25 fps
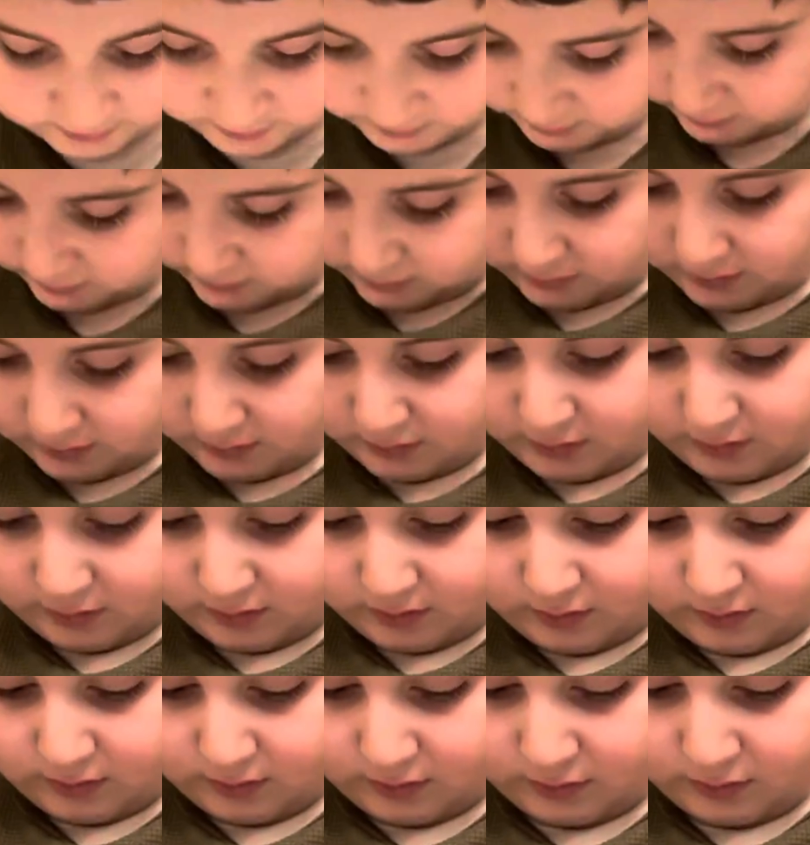
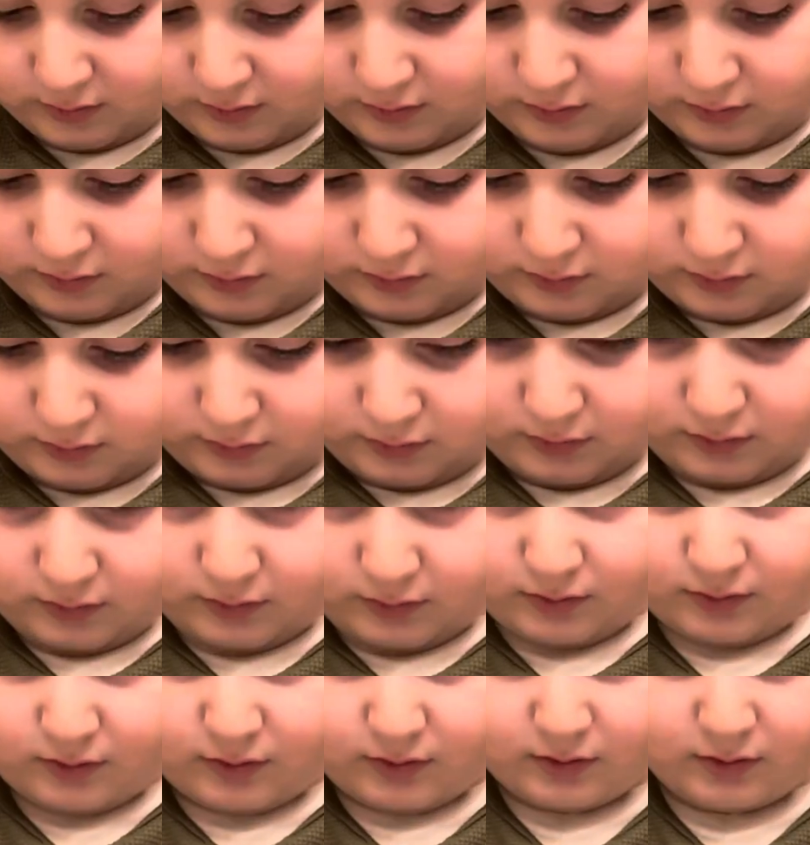
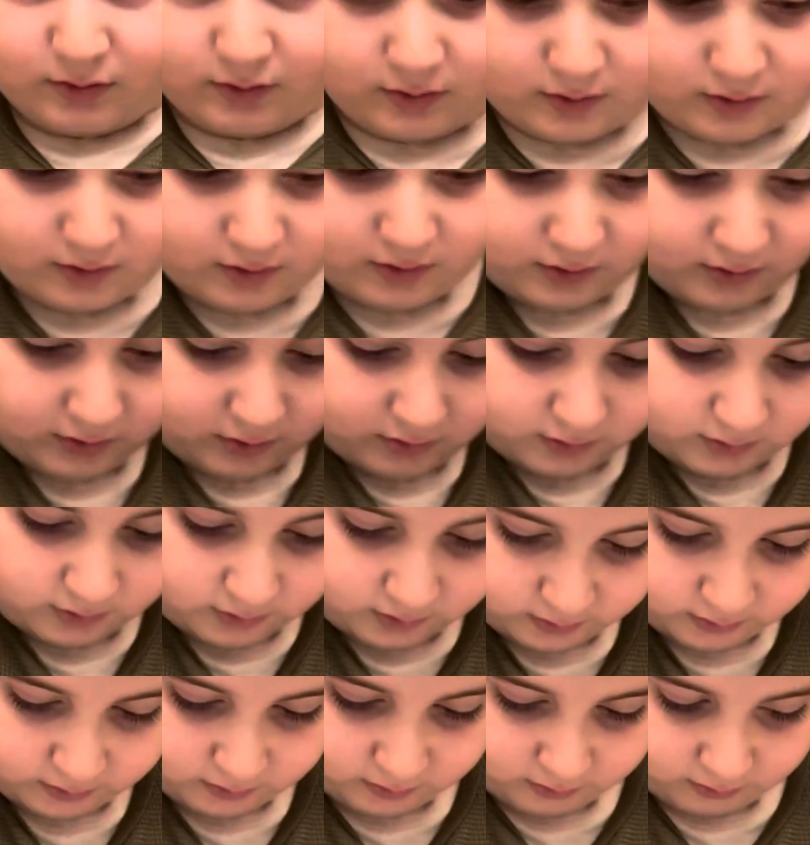
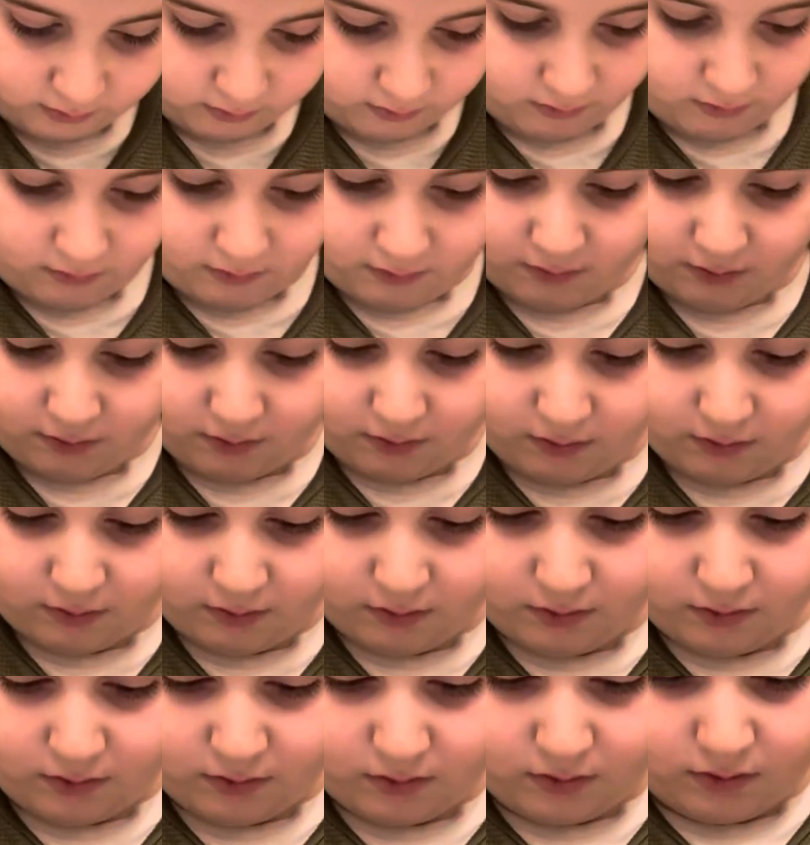
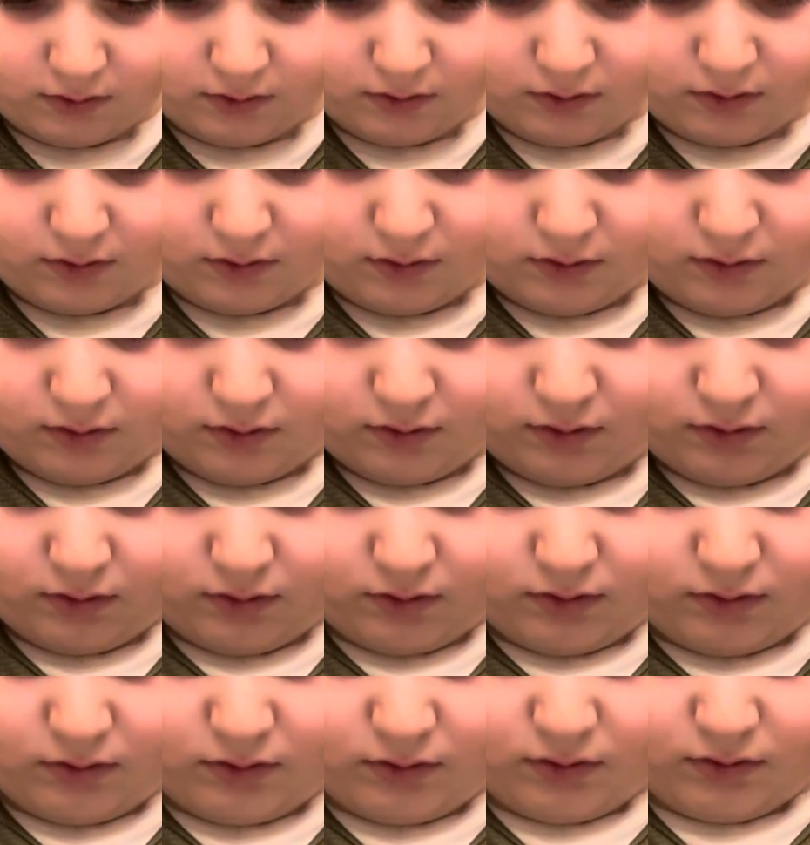
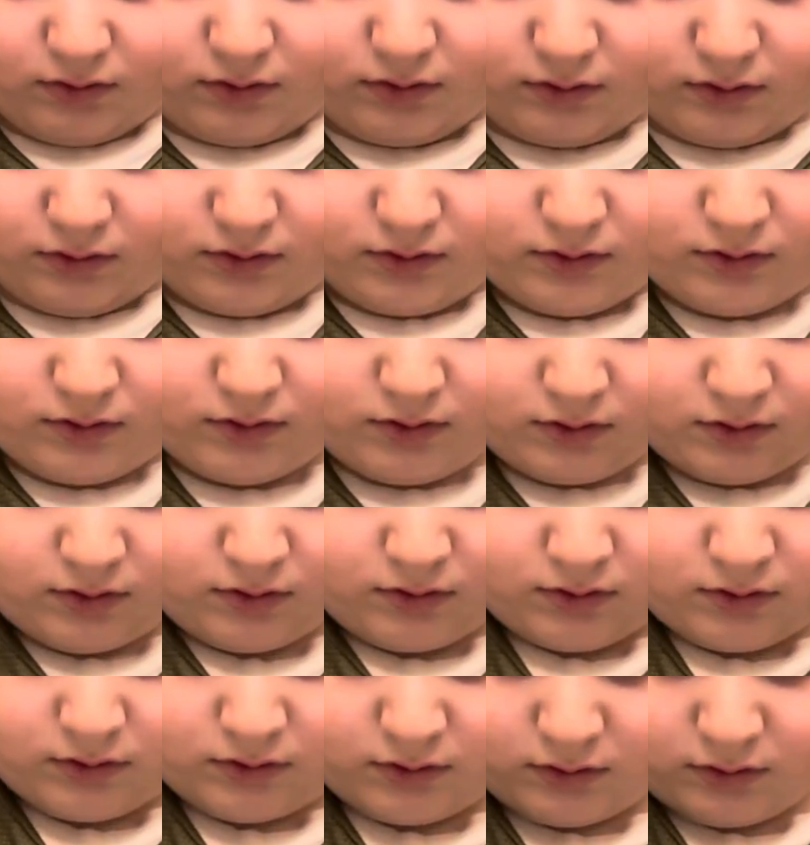
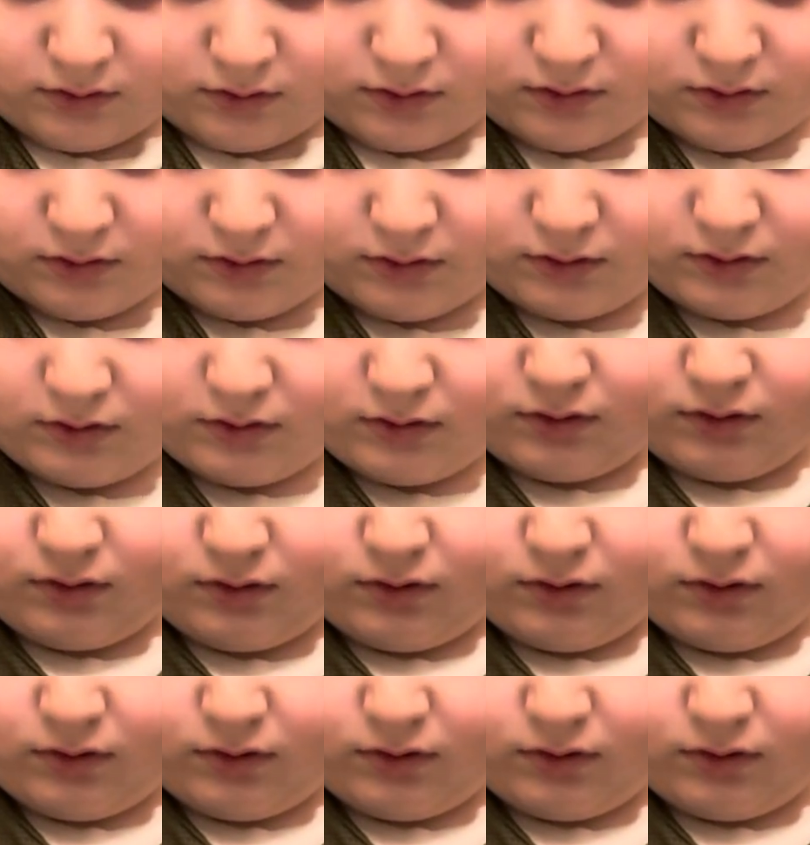(silence)